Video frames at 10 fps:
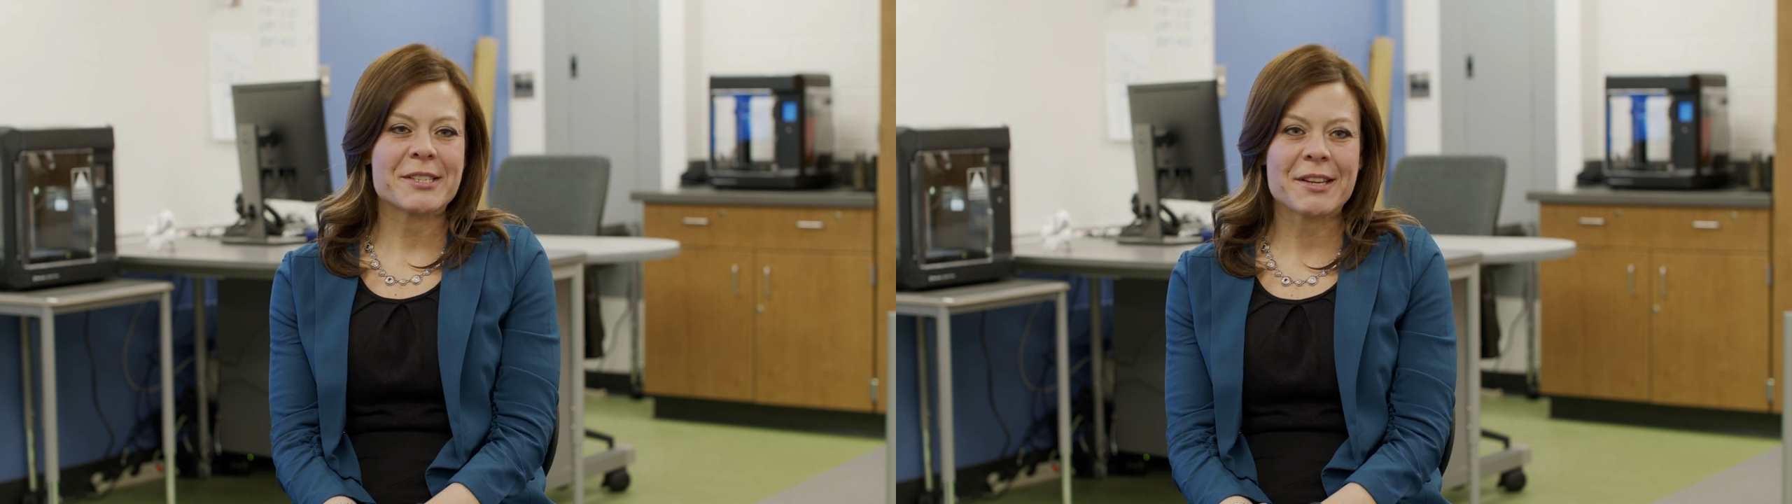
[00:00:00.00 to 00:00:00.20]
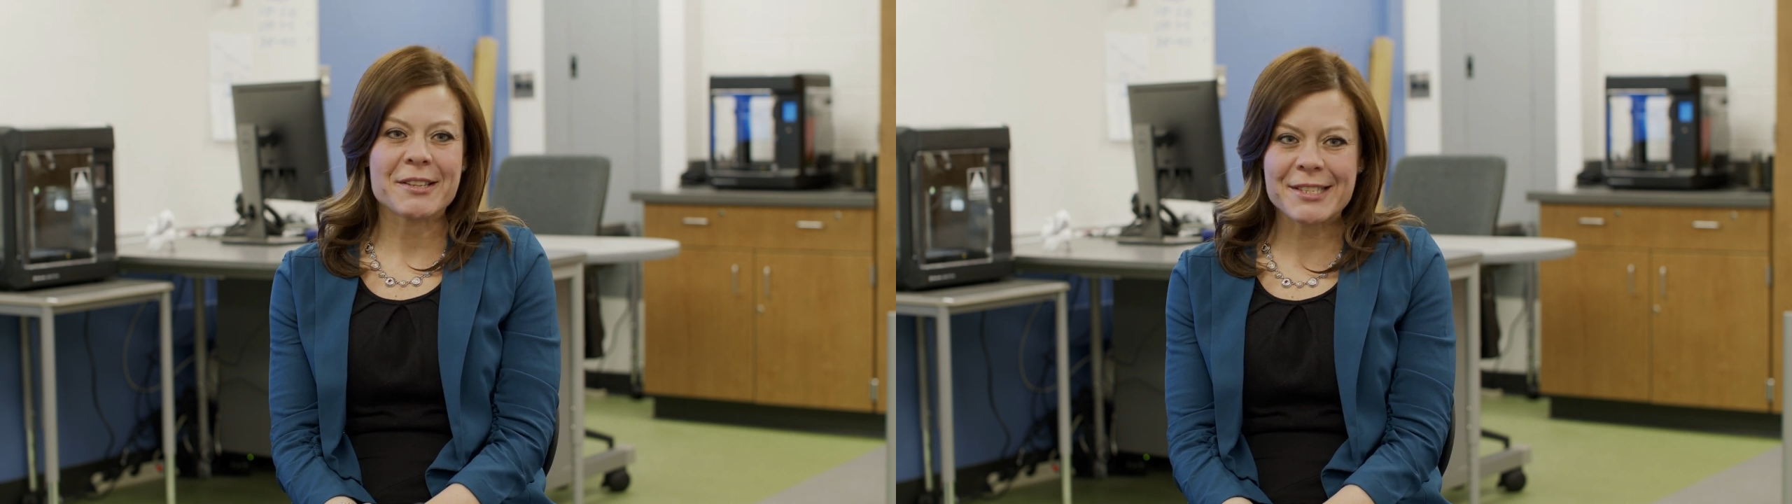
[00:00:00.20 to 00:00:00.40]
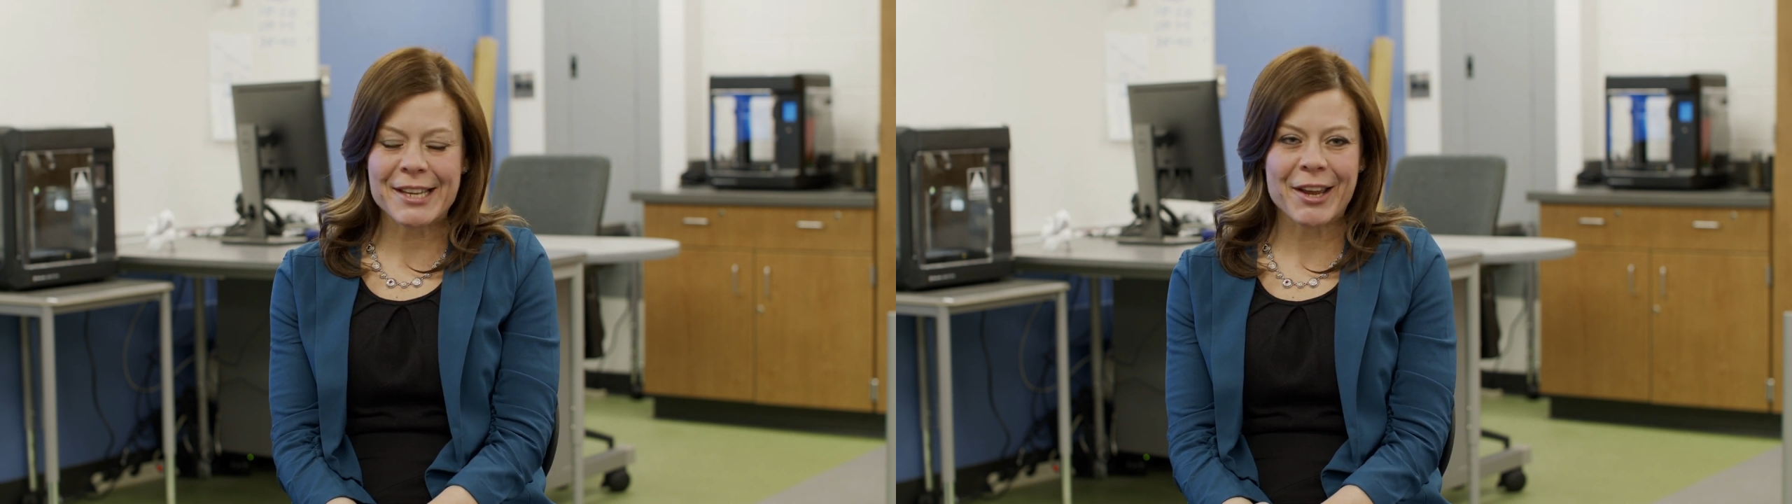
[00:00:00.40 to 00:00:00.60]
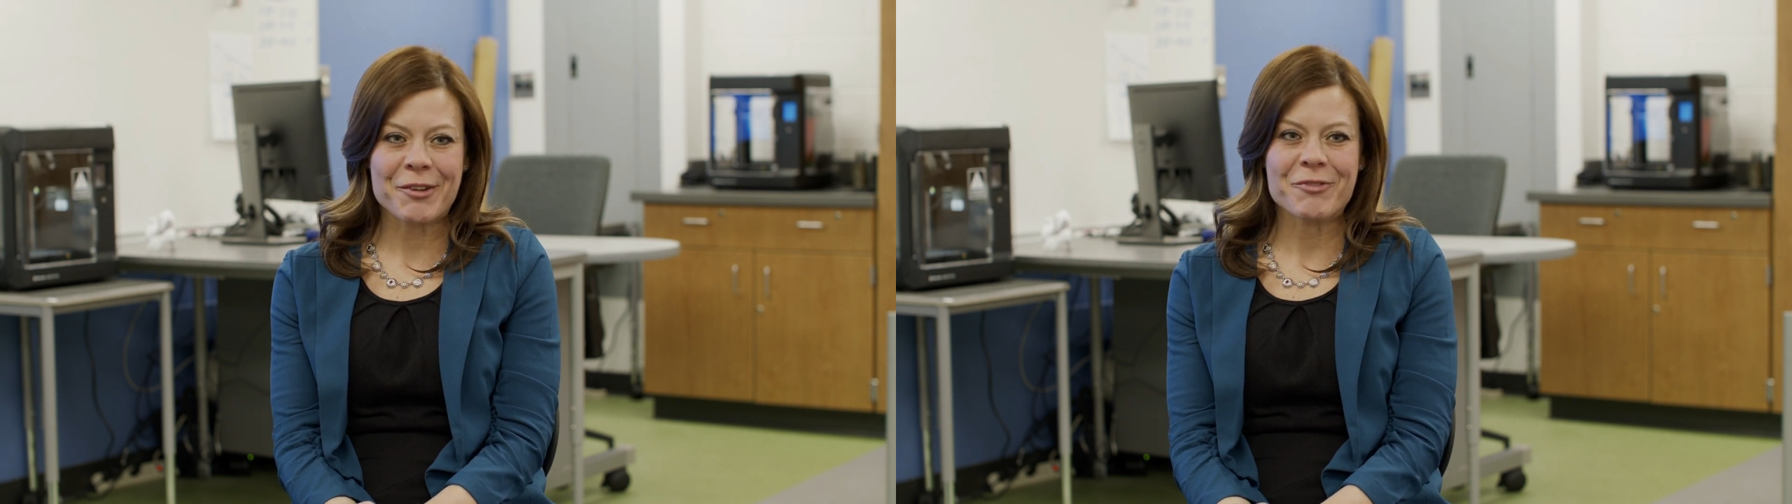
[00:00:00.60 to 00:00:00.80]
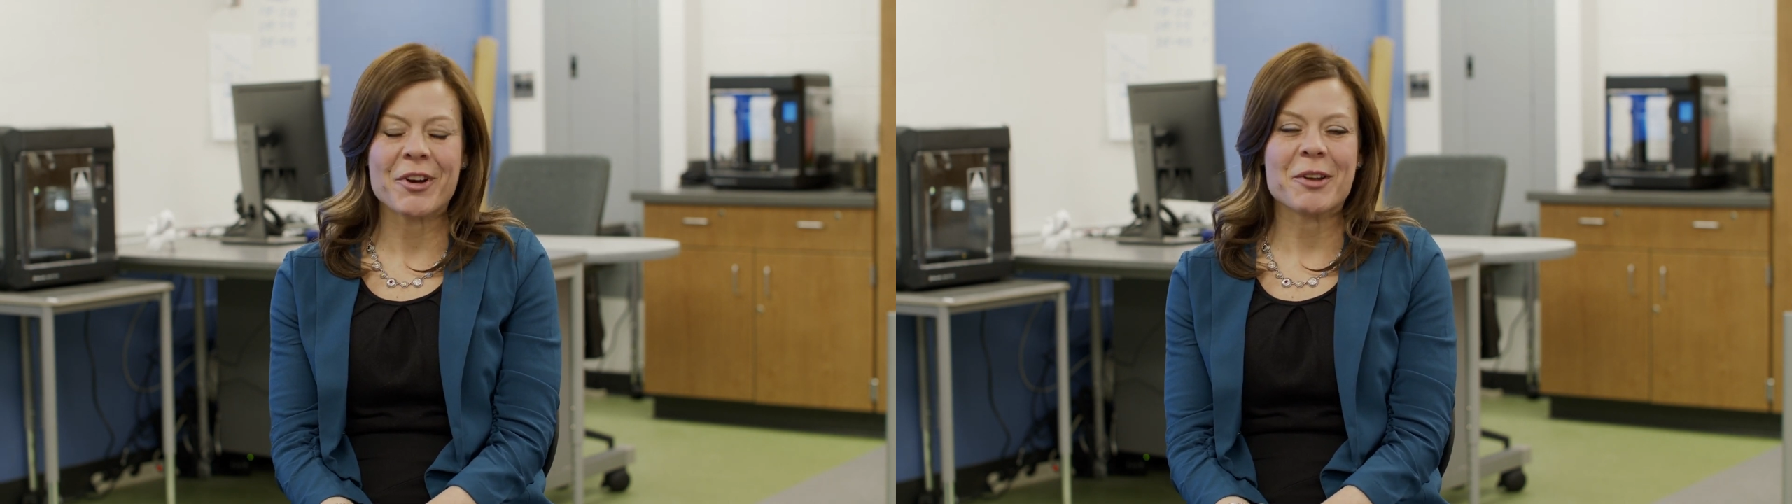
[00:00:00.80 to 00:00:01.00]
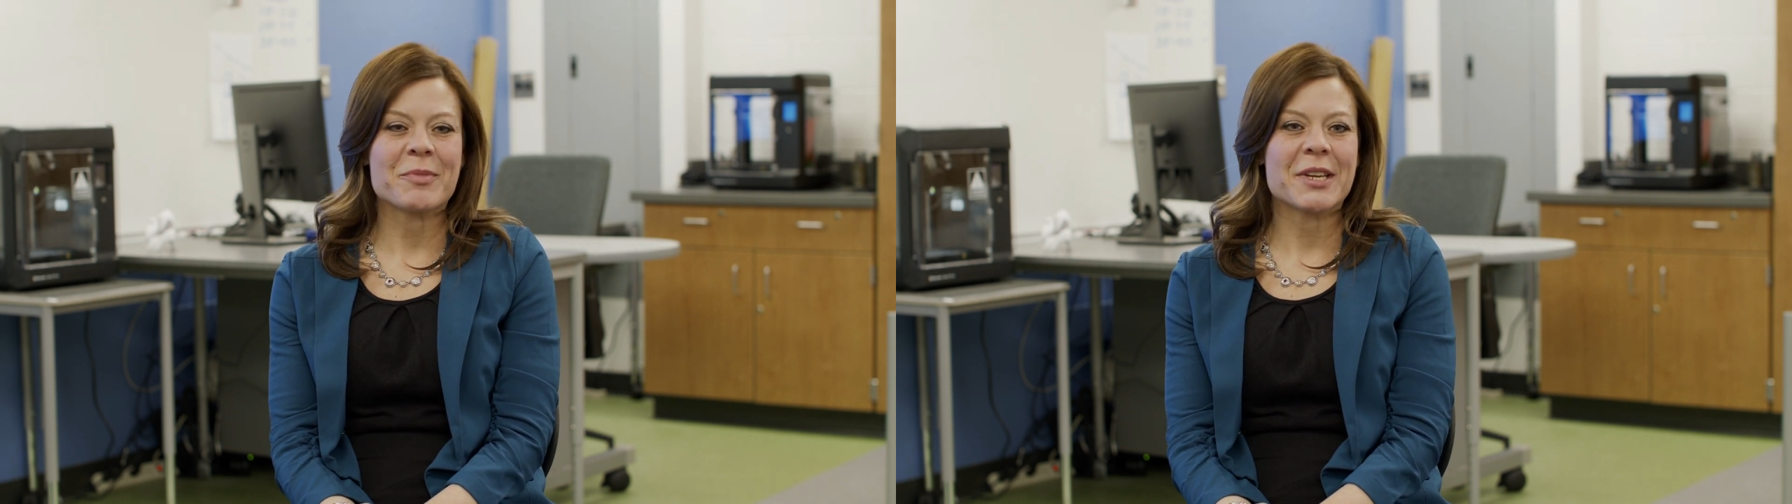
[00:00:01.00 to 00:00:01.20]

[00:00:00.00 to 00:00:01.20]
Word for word: Site and Sinking Fund